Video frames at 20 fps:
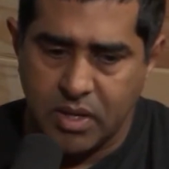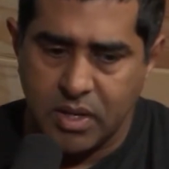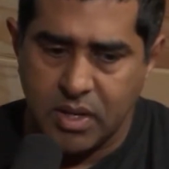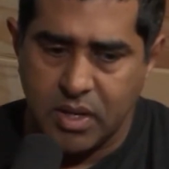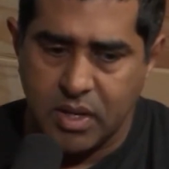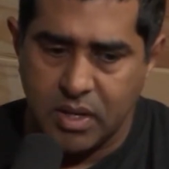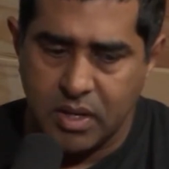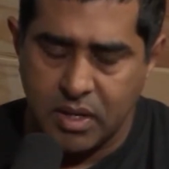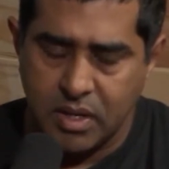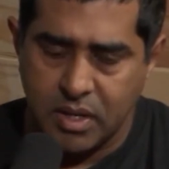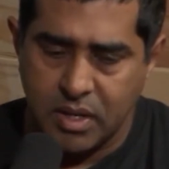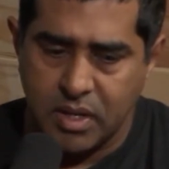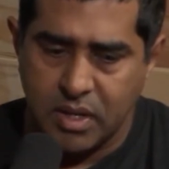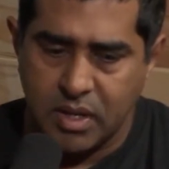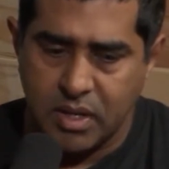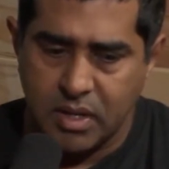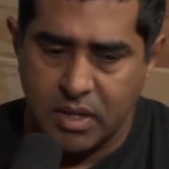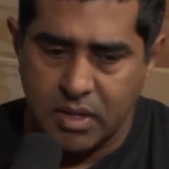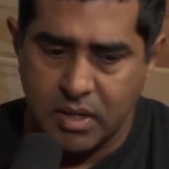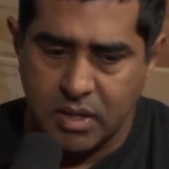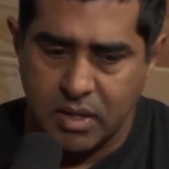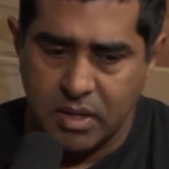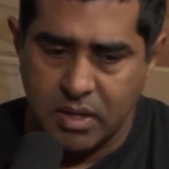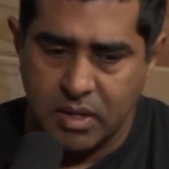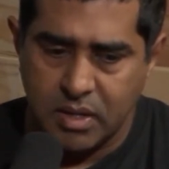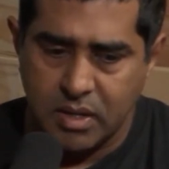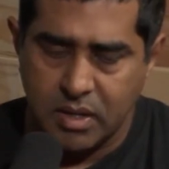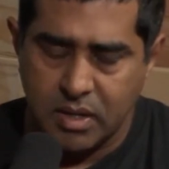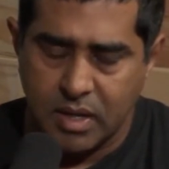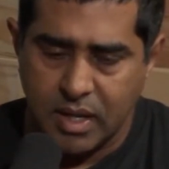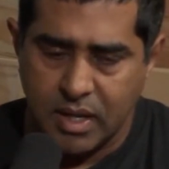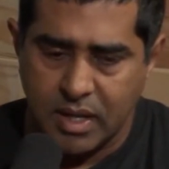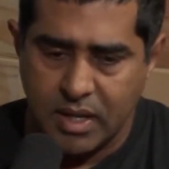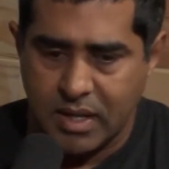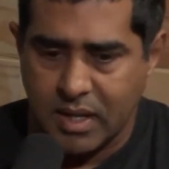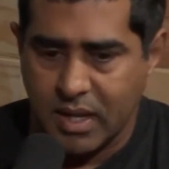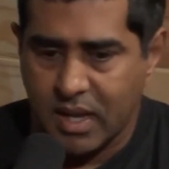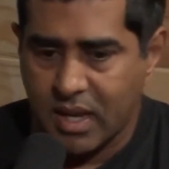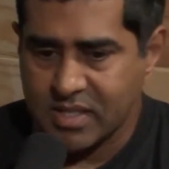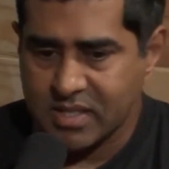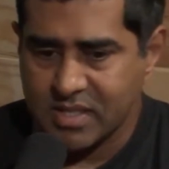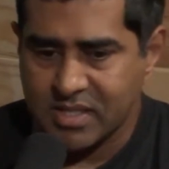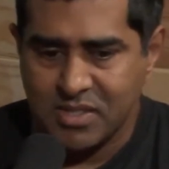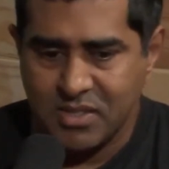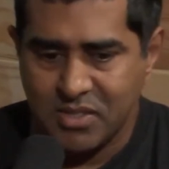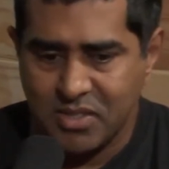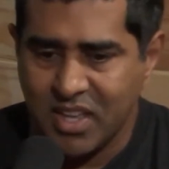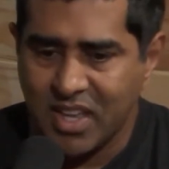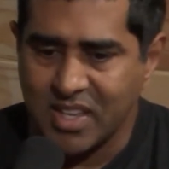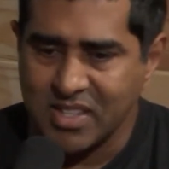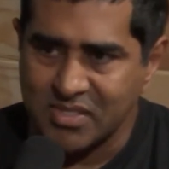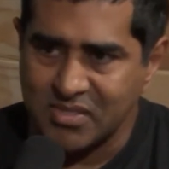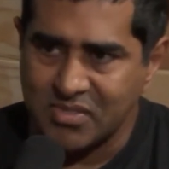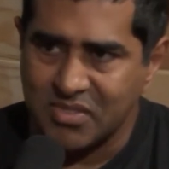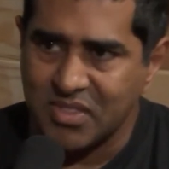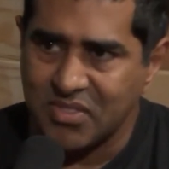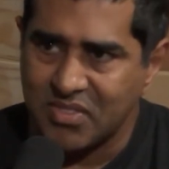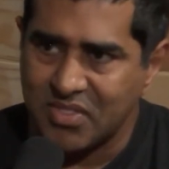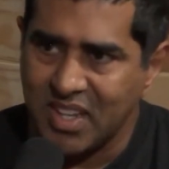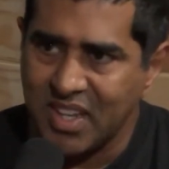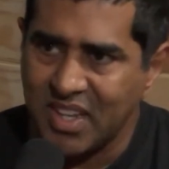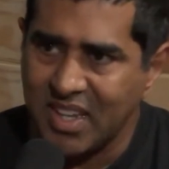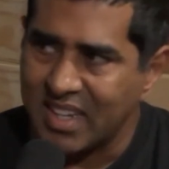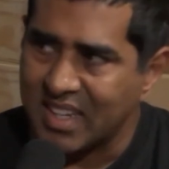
it in, I guess, 2015.